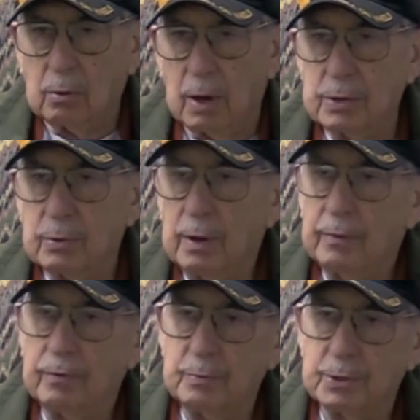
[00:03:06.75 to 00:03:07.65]

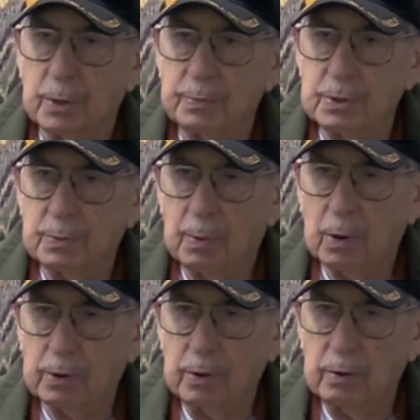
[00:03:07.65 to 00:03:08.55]
Graduated from
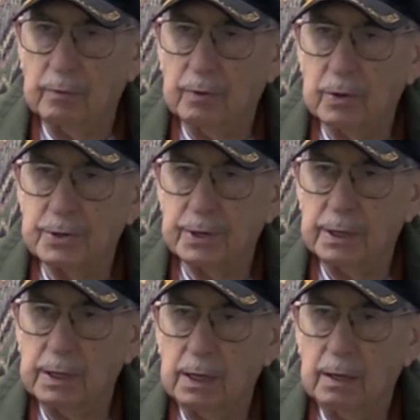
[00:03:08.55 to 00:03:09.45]
Shippensburg
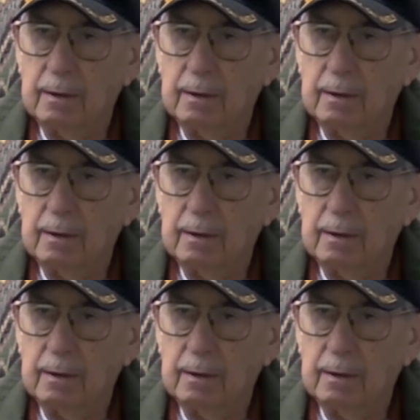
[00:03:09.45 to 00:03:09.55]
University